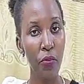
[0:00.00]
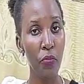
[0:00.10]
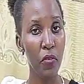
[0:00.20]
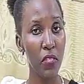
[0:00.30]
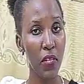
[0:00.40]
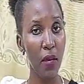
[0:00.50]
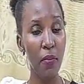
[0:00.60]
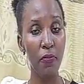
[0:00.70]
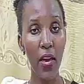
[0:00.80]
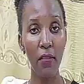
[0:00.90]
The reason
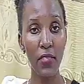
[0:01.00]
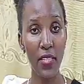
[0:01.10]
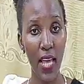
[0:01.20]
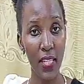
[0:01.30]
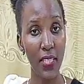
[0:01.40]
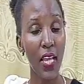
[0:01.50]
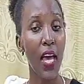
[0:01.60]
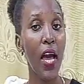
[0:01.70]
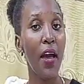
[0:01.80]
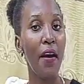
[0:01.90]
number 5 is that
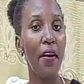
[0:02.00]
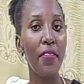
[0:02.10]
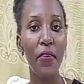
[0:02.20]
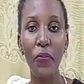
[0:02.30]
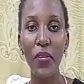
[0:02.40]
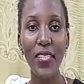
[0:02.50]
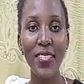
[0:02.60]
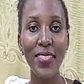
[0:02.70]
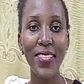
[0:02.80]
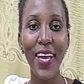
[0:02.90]
there
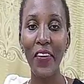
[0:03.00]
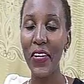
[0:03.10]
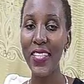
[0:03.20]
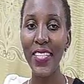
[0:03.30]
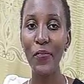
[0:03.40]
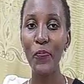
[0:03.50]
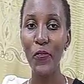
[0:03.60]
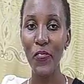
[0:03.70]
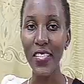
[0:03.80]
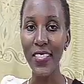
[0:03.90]
is guaranteed
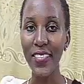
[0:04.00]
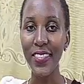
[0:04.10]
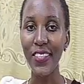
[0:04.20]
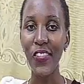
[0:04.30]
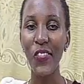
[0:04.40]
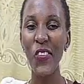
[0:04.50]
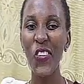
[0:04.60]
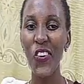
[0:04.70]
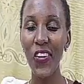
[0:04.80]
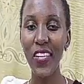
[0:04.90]
provision. You
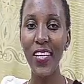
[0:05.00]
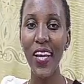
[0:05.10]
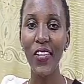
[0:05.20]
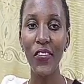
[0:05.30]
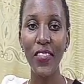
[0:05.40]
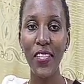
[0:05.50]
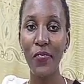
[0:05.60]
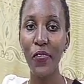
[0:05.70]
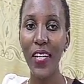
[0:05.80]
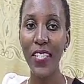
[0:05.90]
know, God cannot
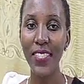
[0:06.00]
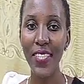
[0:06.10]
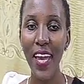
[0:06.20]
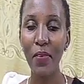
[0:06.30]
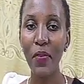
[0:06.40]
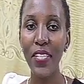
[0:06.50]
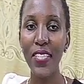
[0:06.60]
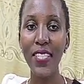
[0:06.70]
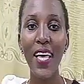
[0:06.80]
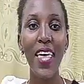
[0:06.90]
give you an
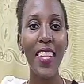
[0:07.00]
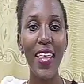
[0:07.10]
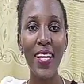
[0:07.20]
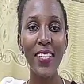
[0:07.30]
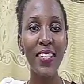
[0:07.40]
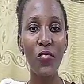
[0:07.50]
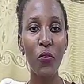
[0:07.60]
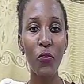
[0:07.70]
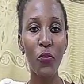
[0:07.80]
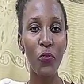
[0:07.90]
assignment that He's
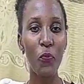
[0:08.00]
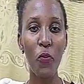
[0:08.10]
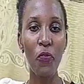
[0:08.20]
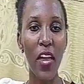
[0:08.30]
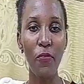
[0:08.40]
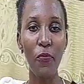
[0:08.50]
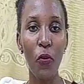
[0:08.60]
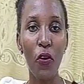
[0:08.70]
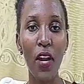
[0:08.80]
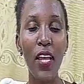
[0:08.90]
not going to provide
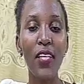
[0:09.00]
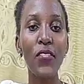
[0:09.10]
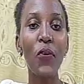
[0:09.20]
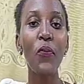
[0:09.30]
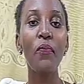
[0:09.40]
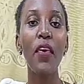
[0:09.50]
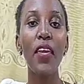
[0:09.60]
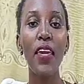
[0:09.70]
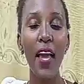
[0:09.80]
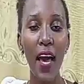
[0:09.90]
for. So
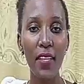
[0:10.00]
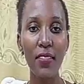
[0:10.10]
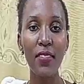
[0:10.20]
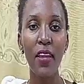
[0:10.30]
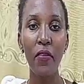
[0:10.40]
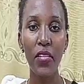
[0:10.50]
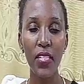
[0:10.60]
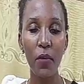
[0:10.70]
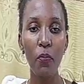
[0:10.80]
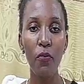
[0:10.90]
He has
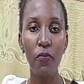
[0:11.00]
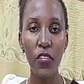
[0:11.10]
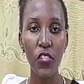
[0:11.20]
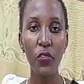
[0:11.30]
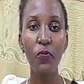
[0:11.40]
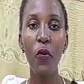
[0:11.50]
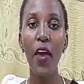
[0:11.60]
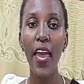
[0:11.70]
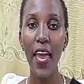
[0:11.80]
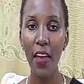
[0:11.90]
guaranteed provision
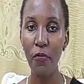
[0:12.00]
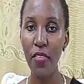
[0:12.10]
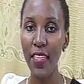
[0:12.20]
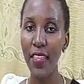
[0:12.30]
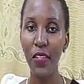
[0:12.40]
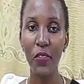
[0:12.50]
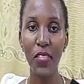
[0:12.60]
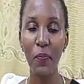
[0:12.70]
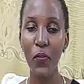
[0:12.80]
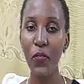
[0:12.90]
for everything that you're
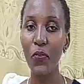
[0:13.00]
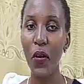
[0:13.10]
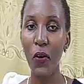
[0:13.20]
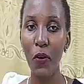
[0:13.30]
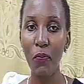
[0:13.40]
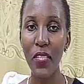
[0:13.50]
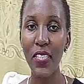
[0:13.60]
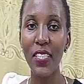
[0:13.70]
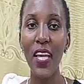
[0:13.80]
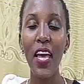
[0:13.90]
supposed to
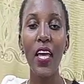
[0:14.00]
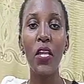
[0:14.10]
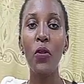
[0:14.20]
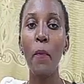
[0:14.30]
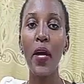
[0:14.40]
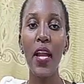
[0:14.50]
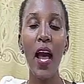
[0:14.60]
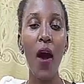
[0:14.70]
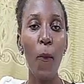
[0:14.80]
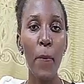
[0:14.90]
accomplish. No matter
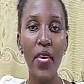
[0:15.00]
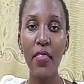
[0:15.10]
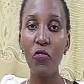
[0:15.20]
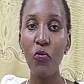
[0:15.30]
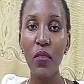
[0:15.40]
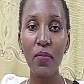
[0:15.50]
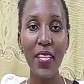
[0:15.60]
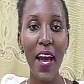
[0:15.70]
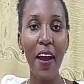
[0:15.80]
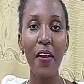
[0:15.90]
how big the dreams
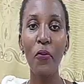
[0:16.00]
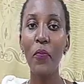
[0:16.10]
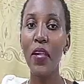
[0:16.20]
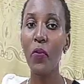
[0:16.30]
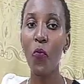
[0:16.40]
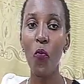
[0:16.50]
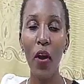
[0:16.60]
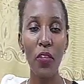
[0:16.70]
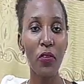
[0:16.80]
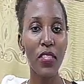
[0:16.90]
are, no matter
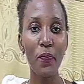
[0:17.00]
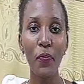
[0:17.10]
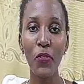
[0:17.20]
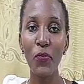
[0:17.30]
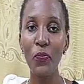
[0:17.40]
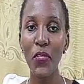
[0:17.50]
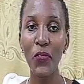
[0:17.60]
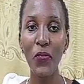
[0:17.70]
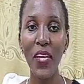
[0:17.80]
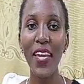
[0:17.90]
what you're supposed to be
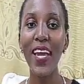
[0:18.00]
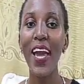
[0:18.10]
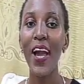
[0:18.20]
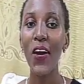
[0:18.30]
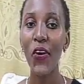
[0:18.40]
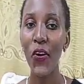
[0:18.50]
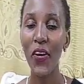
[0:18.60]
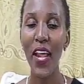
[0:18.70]
doing, God